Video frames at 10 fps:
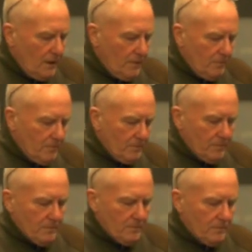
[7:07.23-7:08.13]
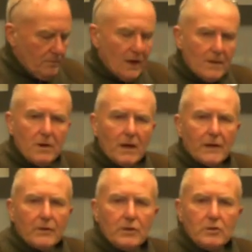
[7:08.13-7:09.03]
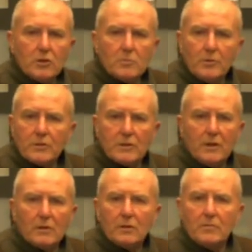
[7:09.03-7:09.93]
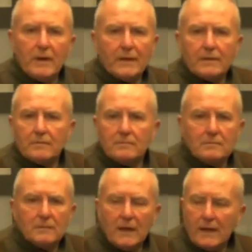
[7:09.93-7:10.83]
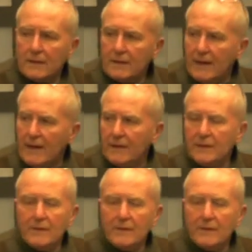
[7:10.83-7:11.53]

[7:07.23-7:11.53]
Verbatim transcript: And my minor adjustments are not going to make hardly any